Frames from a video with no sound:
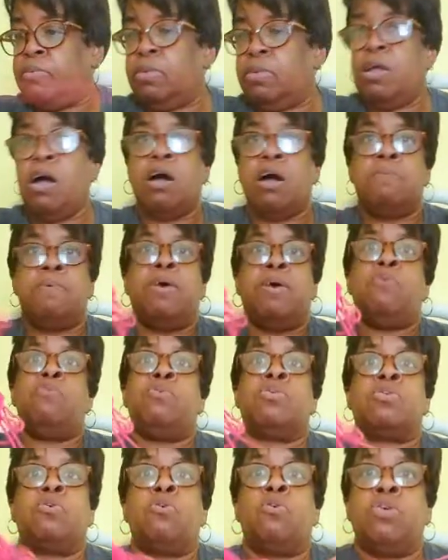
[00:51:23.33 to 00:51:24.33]
talk about
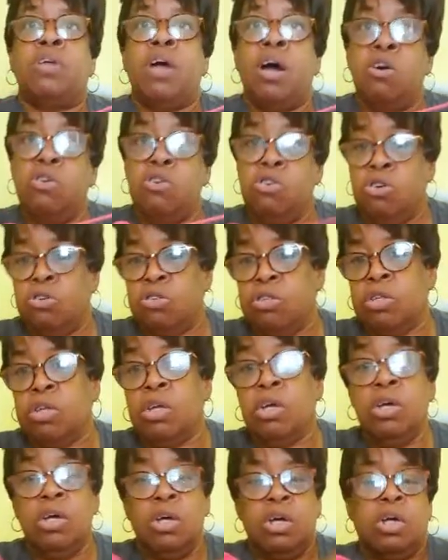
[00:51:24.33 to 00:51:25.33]
what's on our hooks.
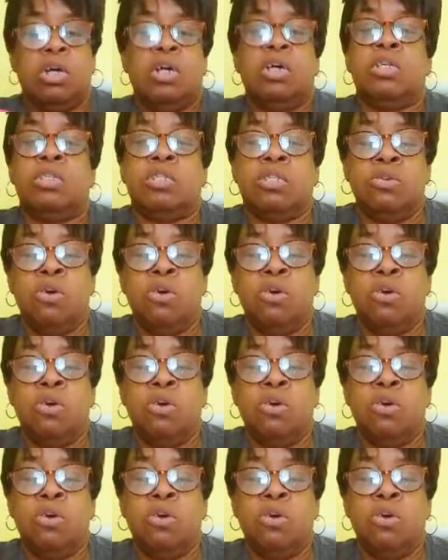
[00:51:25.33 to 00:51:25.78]
Because